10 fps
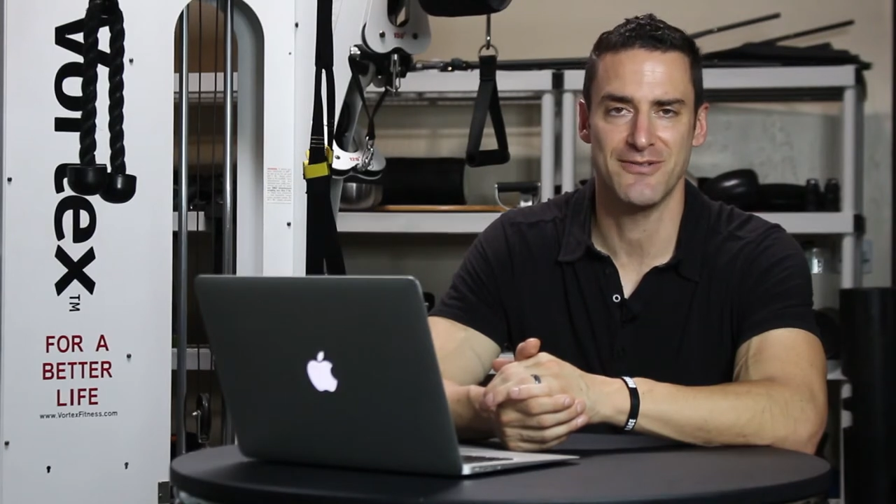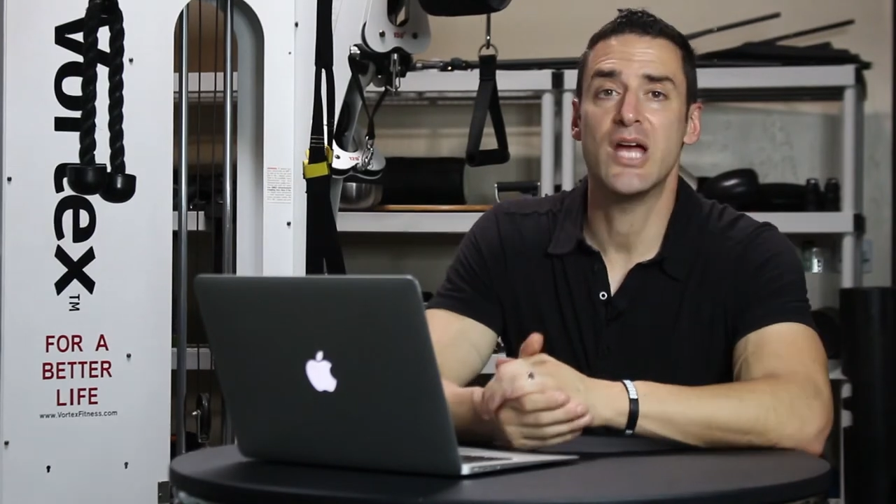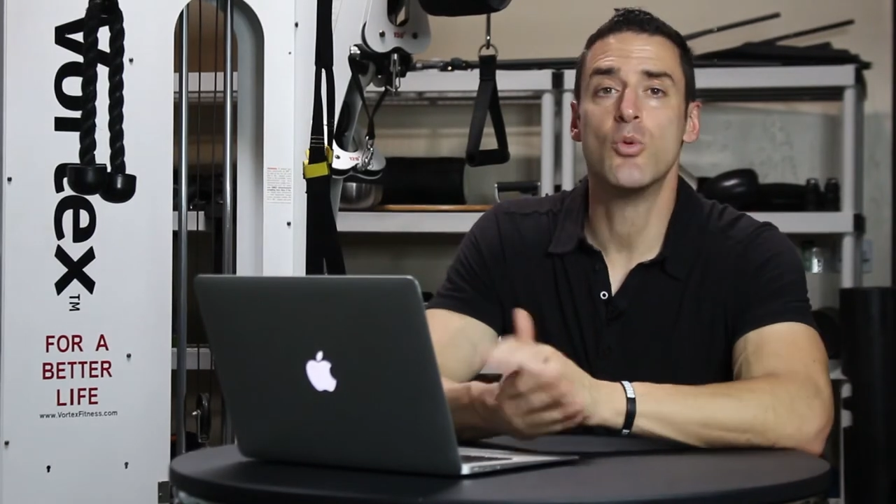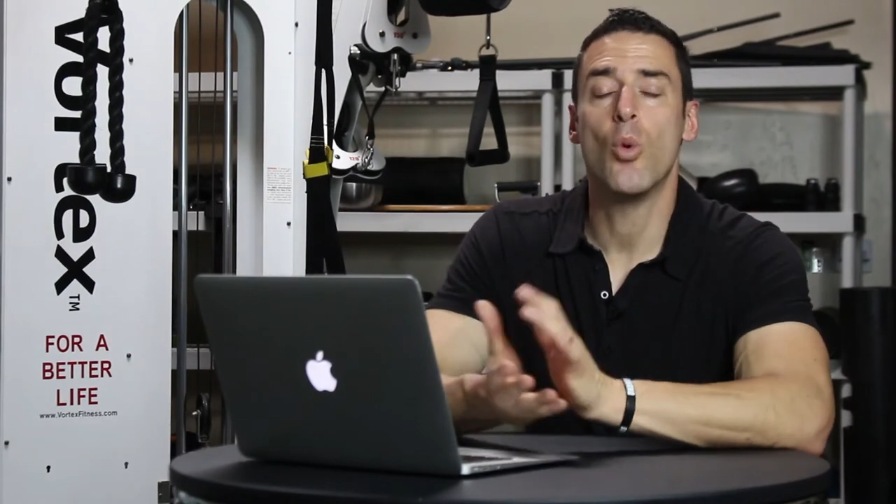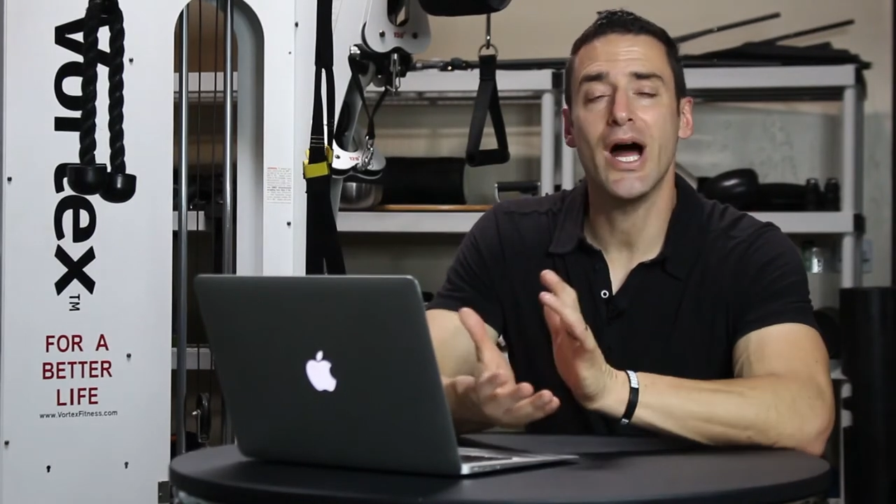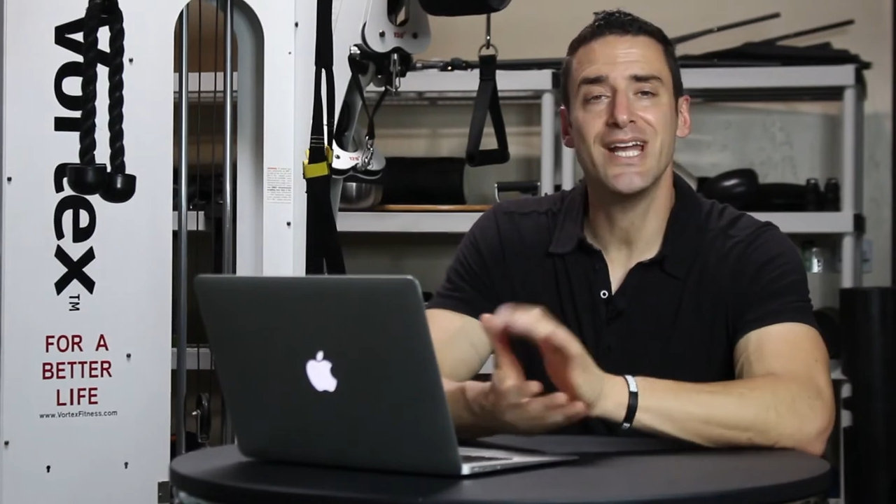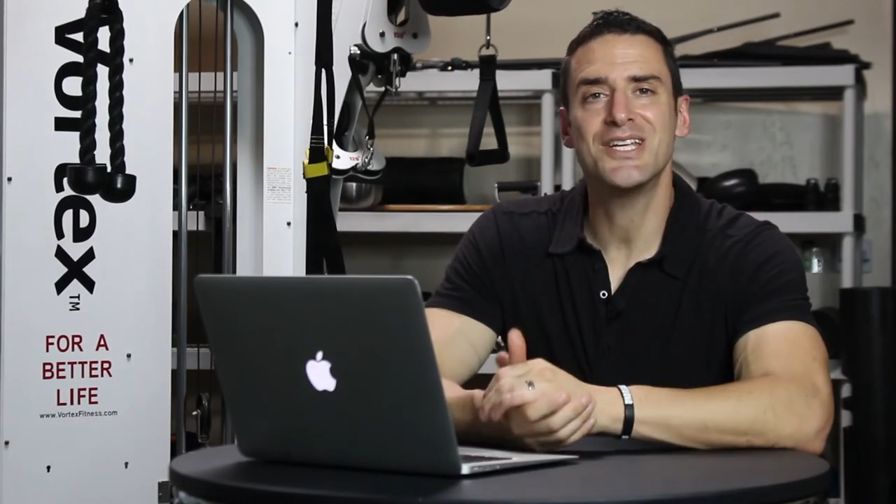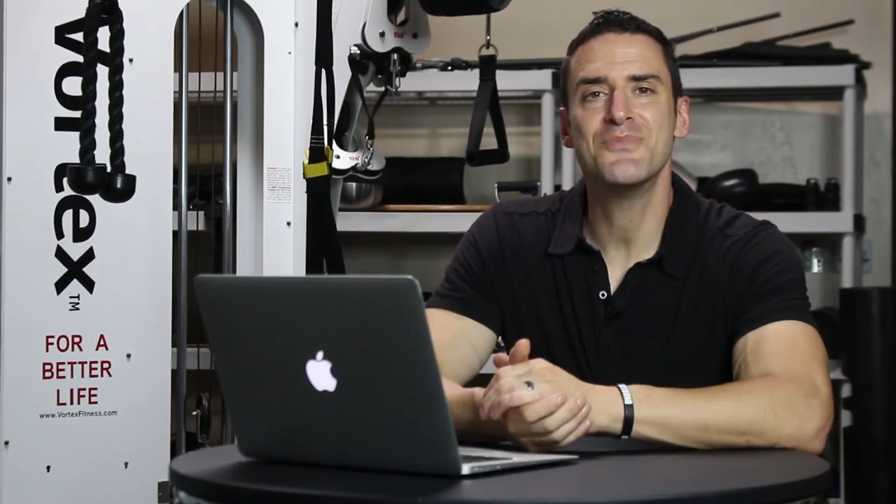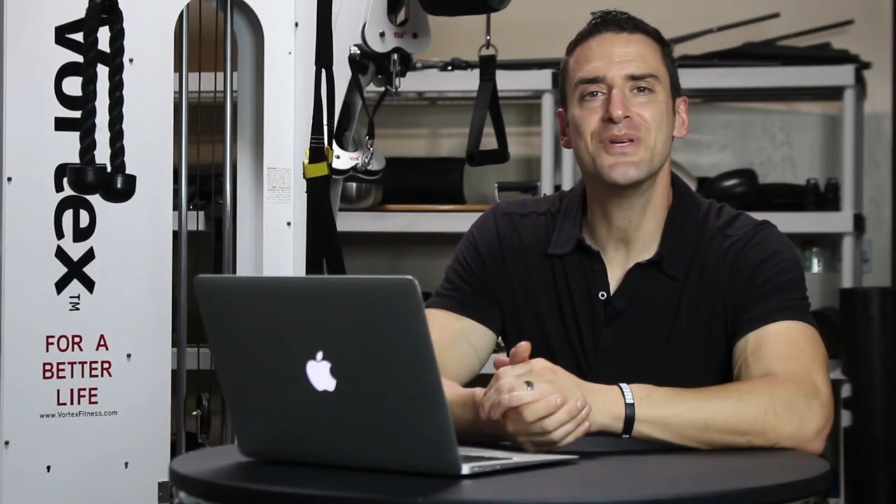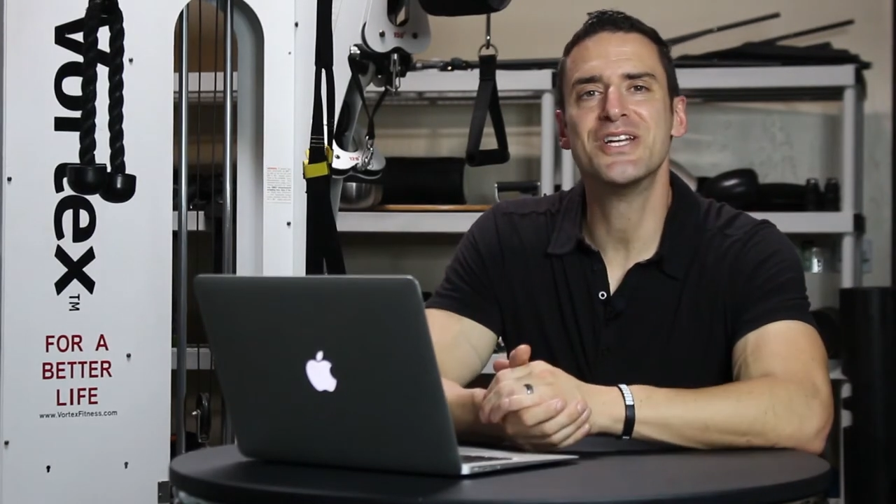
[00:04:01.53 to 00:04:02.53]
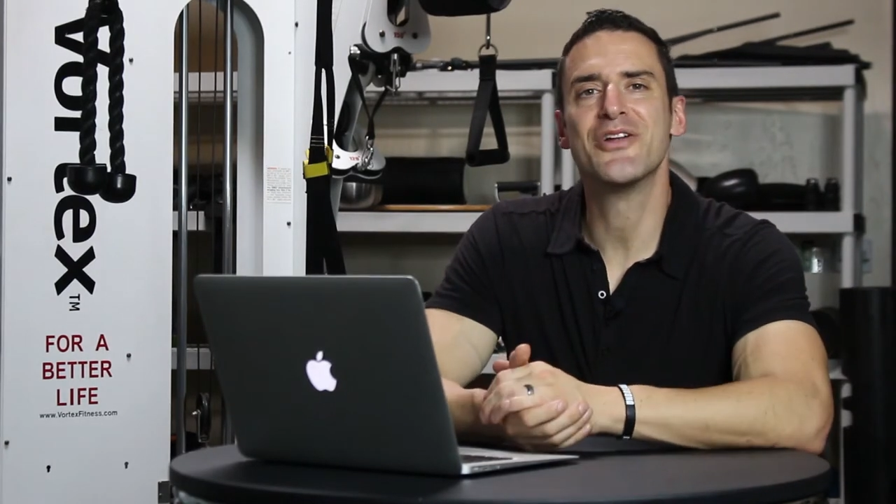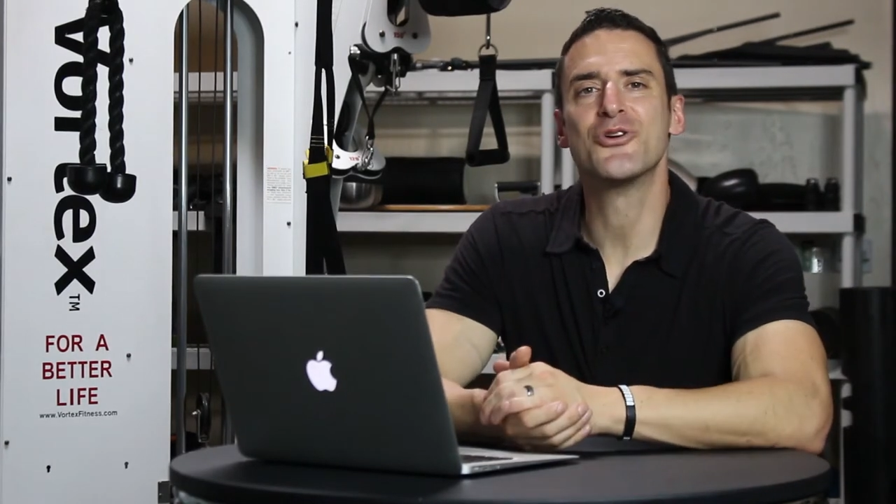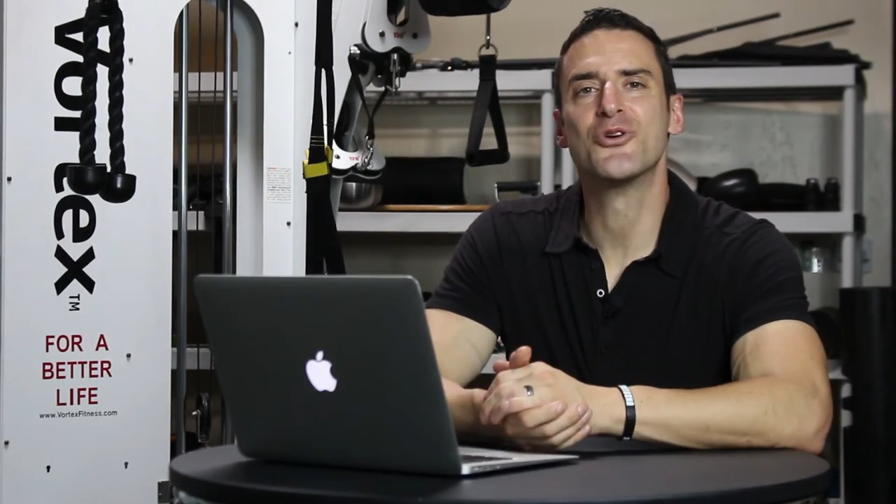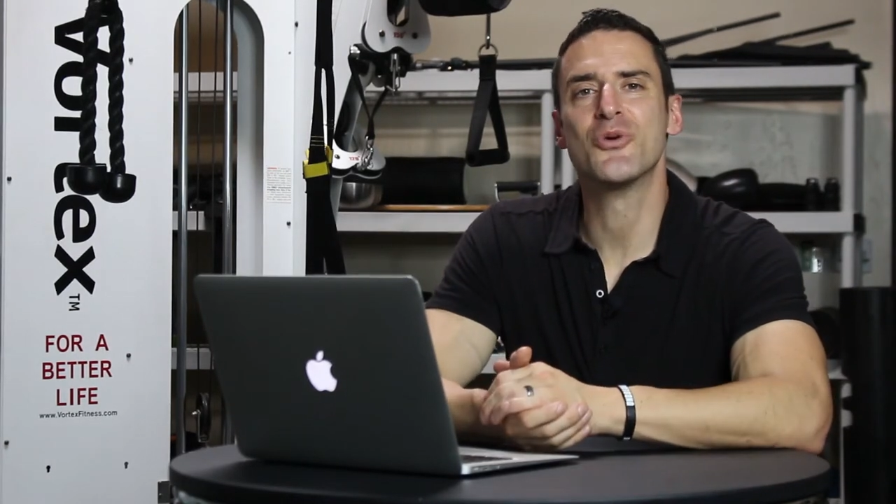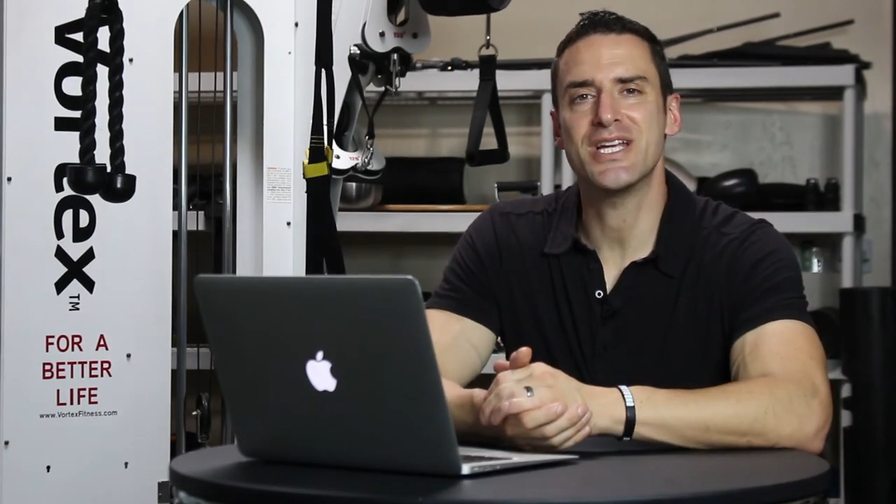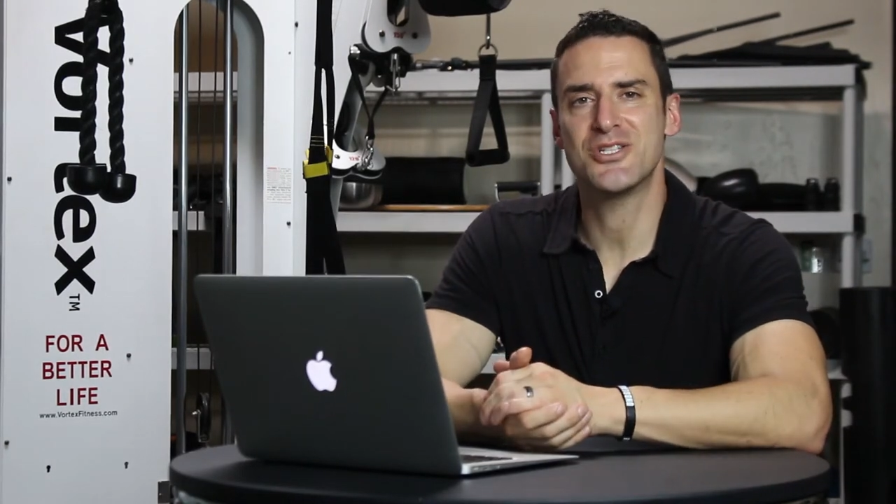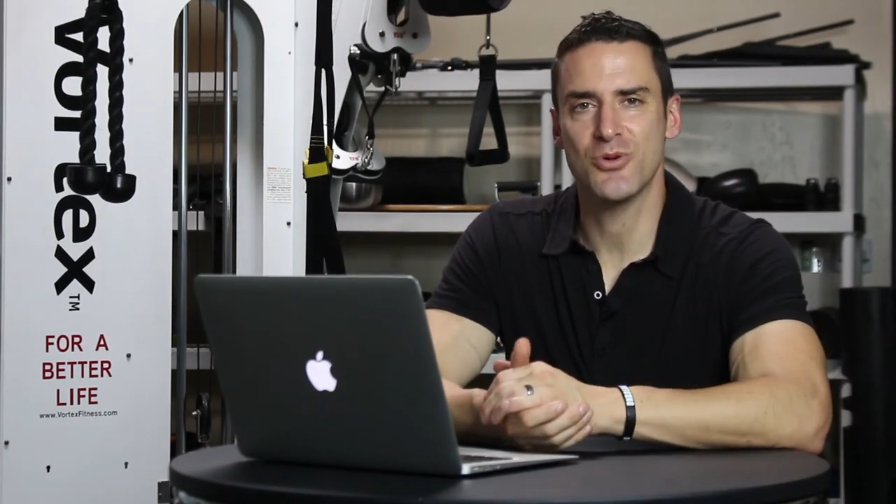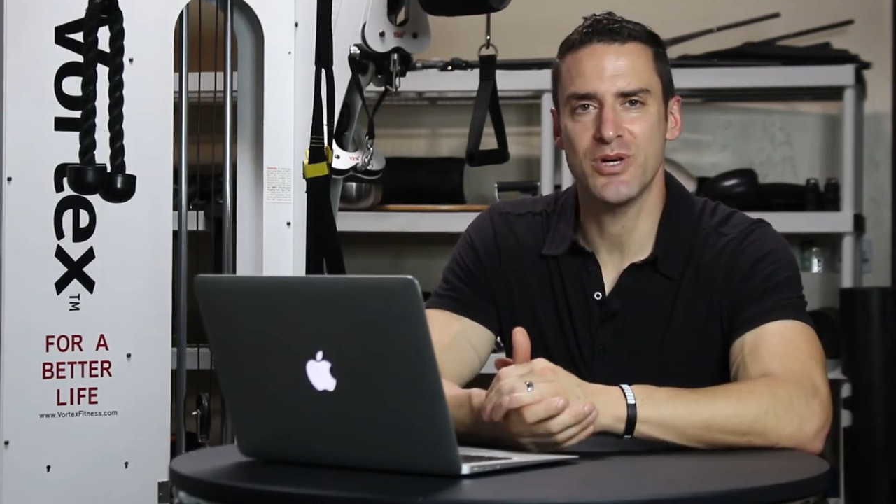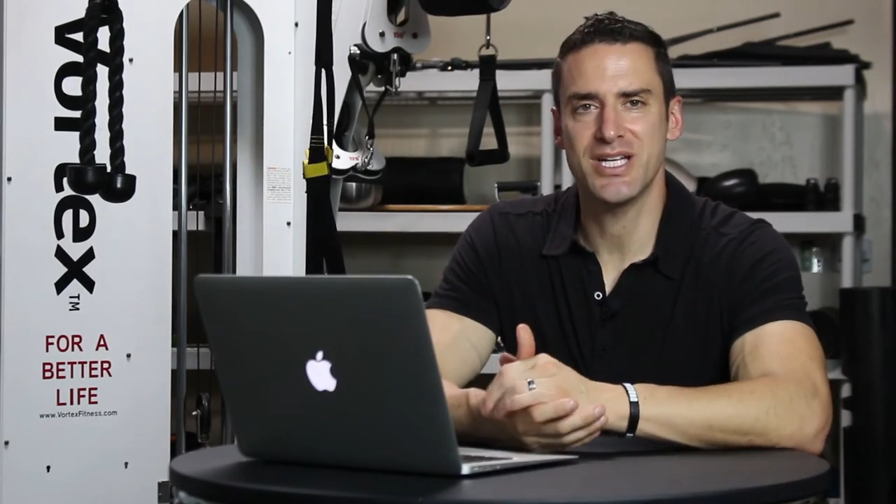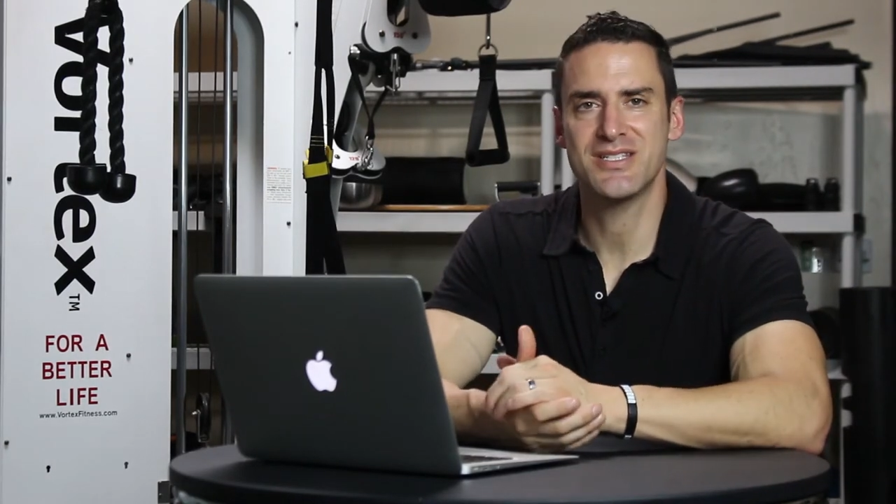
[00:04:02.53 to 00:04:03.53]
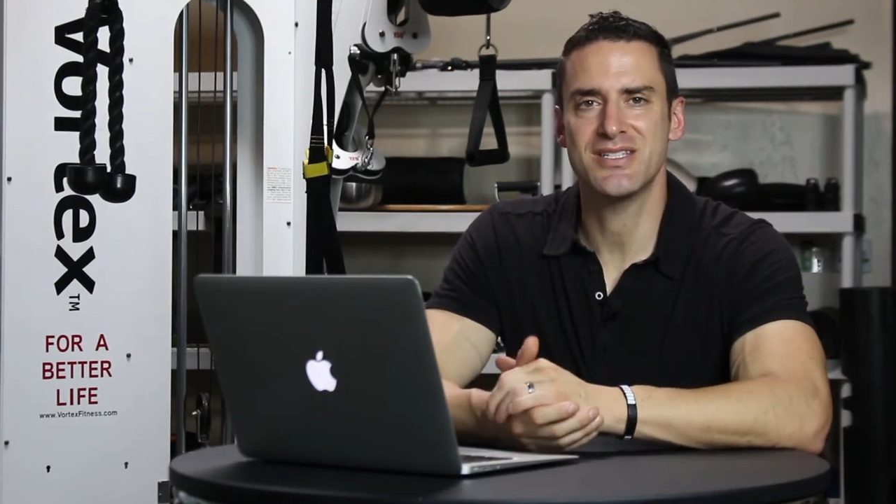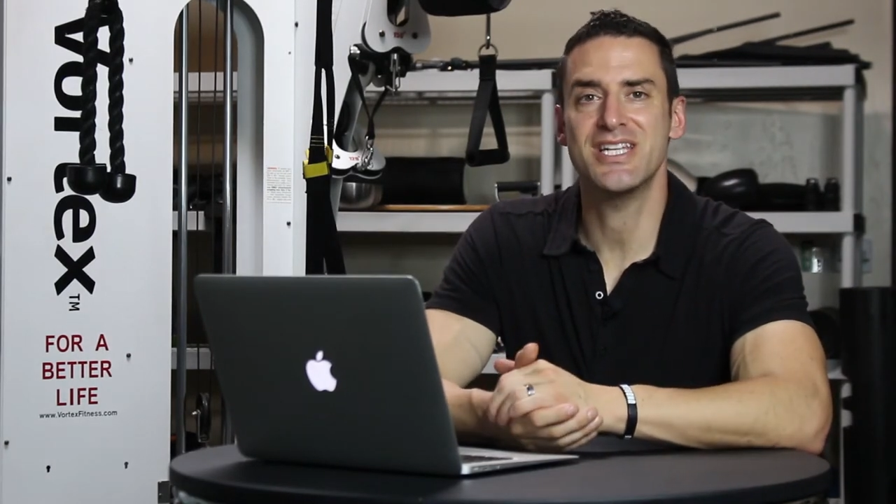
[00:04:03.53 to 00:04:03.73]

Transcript: And wine can be another great choice.